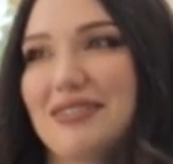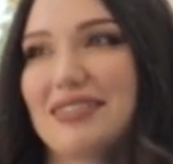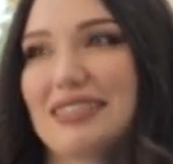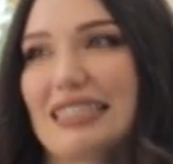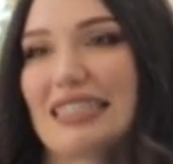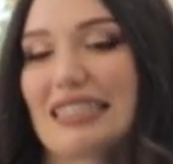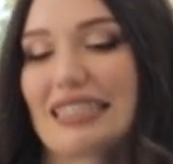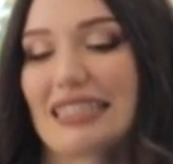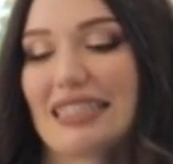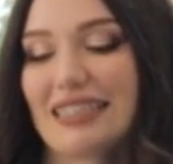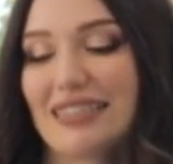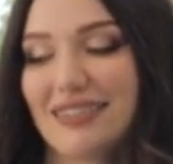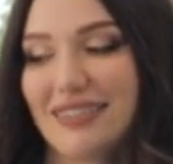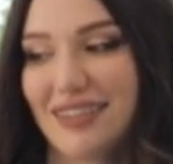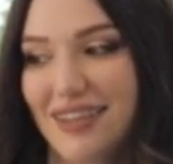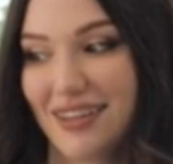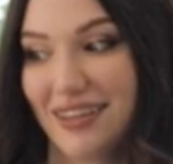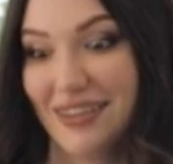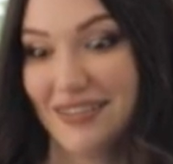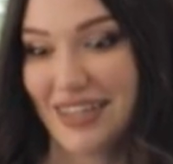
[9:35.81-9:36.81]
It's like
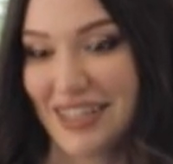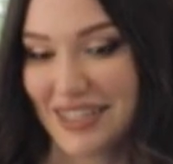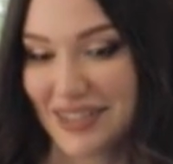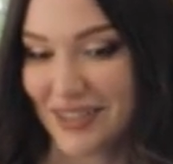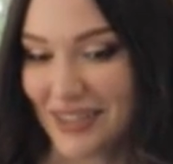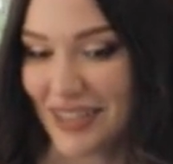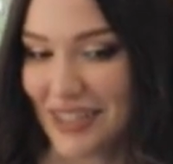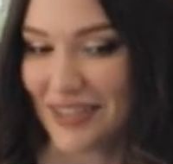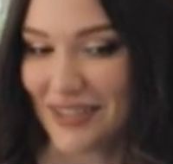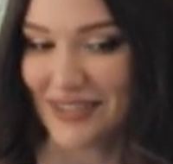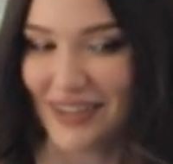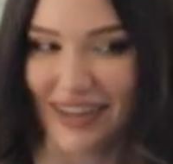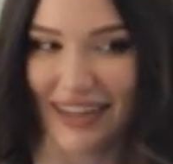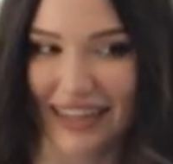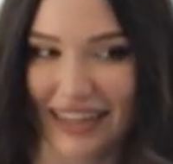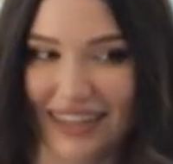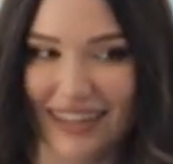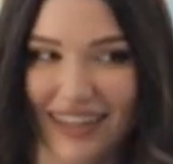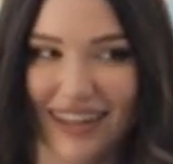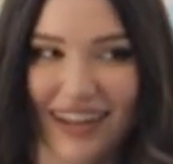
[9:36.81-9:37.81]
if that's what you
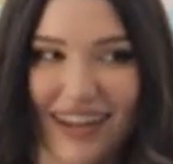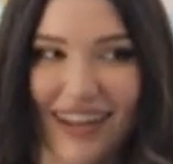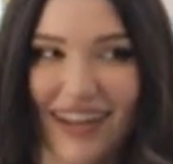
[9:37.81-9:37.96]
want.